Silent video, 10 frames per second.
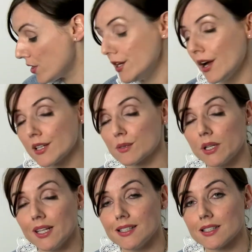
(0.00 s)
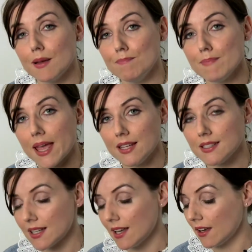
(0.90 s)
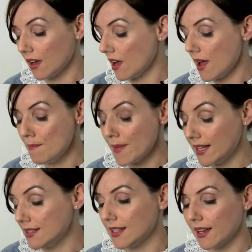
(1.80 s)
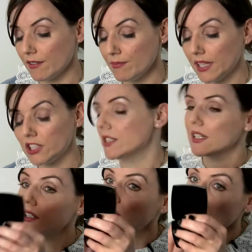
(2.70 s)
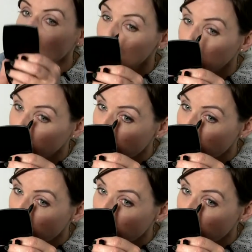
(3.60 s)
The NARS one is amazing, amazing. I've mentioned it in the column.